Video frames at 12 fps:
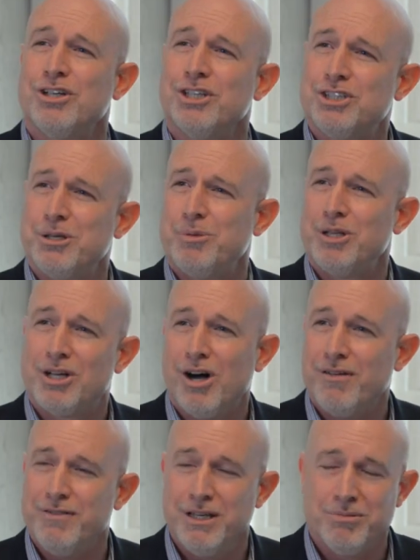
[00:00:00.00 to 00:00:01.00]
sip of the
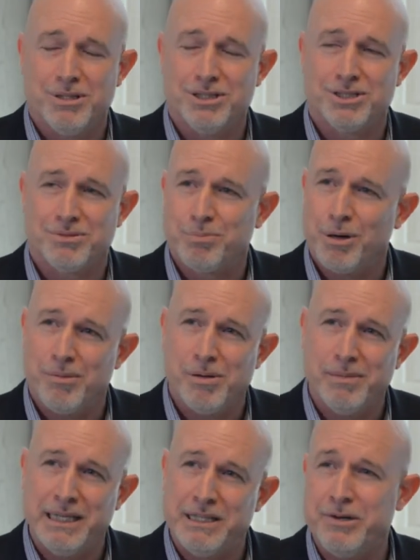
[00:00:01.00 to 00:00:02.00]
coffee. It was
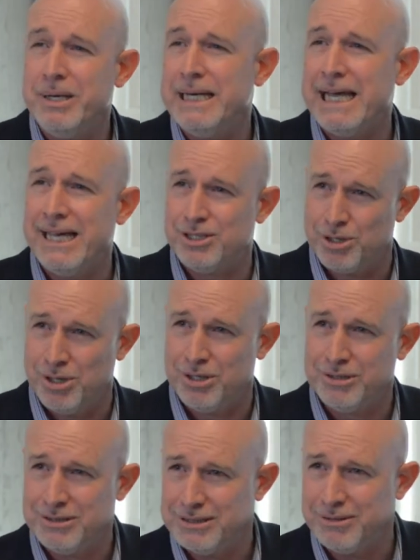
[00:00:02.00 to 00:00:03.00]
probably 3 days
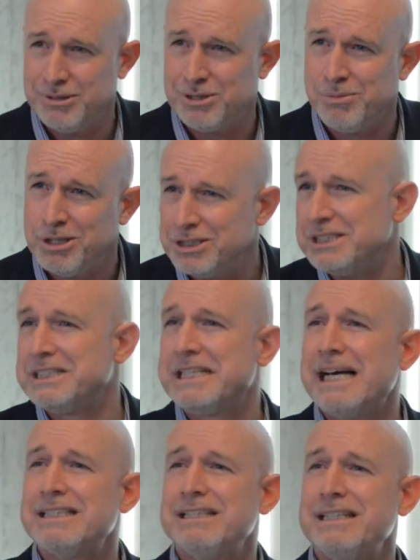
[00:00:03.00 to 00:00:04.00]
old. It was the most
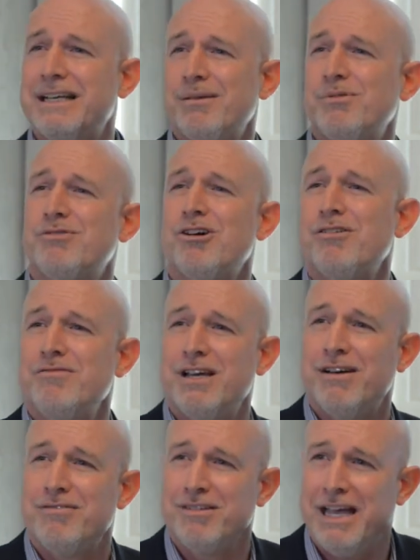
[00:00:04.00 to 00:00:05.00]
disgusting cup of coffee
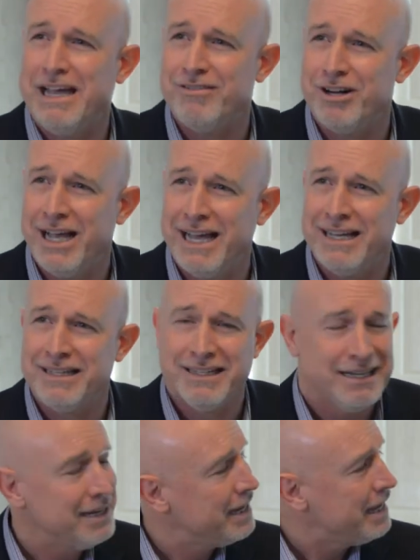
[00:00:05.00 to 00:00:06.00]
I've ever had.
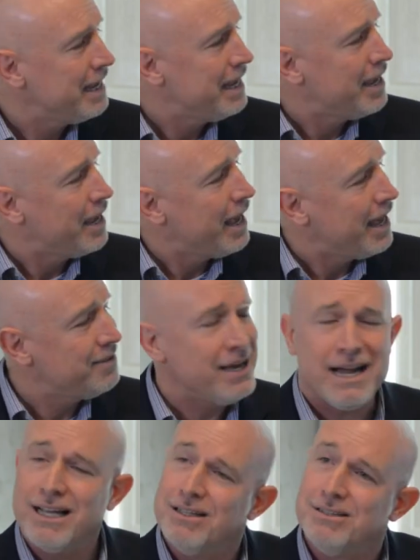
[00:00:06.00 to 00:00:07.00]
And then
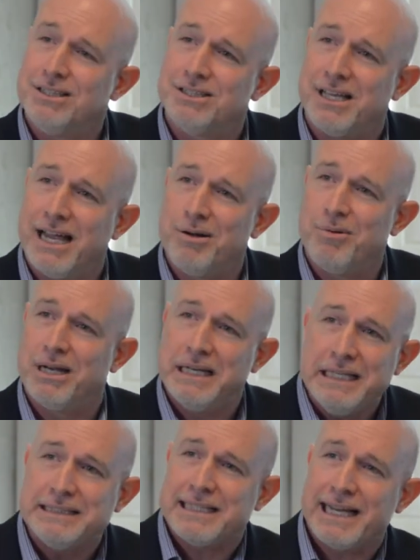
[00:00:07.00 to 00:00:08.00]
I decided, well, at
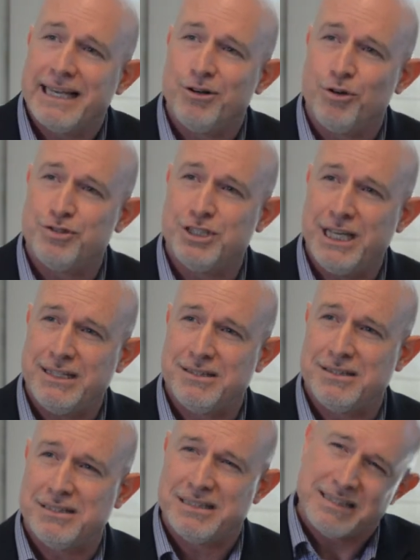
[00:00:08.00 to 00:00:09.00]
least I can offset
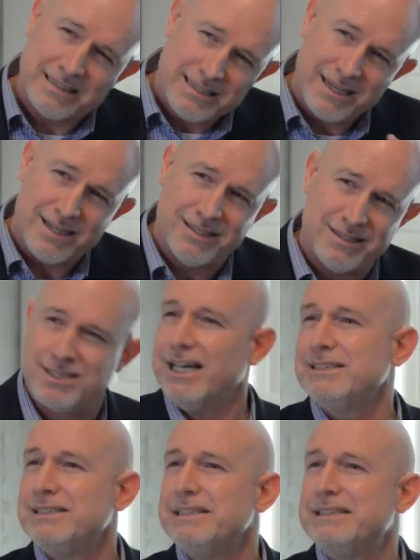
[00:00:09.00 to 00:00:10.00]
the
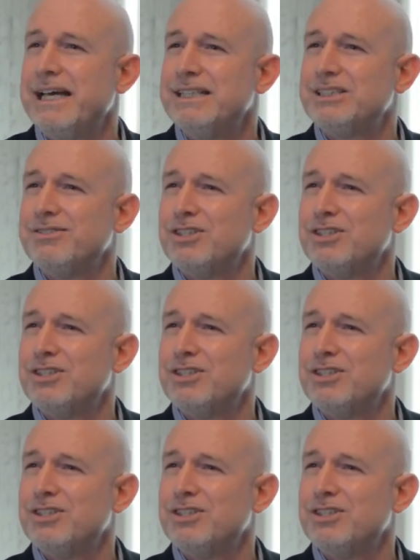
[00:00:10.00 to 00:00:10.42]
disgusting taste of this